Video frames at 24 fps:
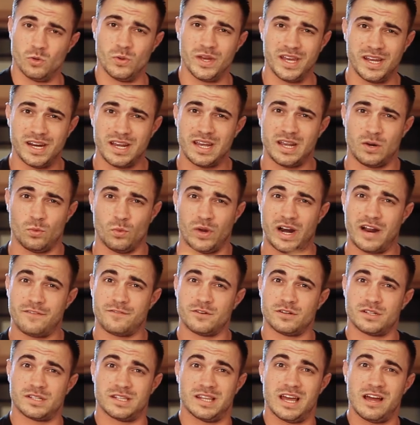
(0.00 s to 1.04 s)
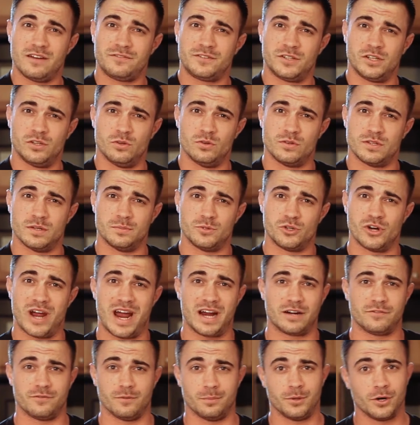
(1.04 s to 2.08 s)
you eat it, and whatever's left, you
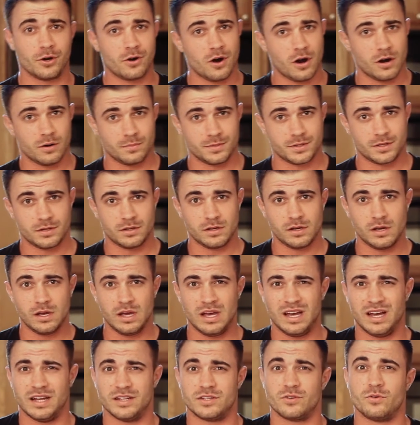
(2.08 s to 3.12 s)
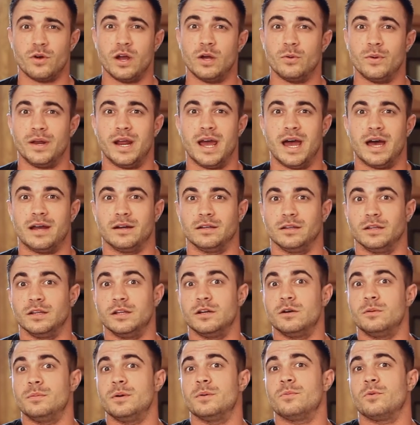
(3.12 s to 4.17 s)
subtract from your carbs. That's a great way to add a
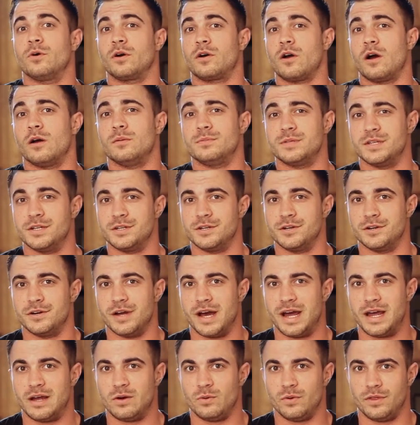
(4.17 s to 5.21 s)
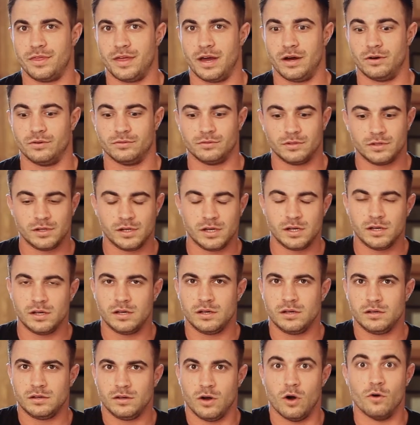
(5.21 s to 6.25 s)
little bit more carbs into your diet without
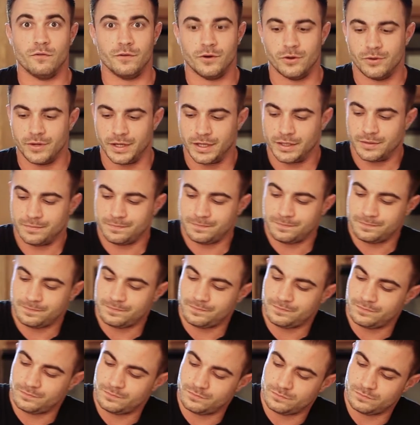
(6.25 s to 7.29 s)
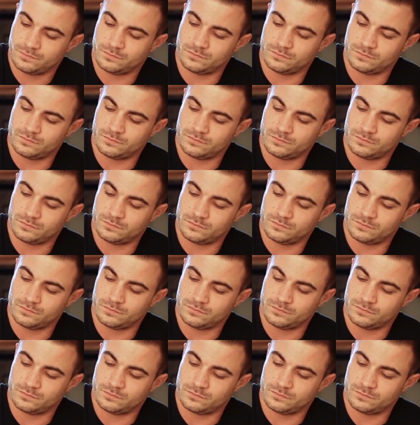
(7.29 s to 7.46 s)
overdoing it.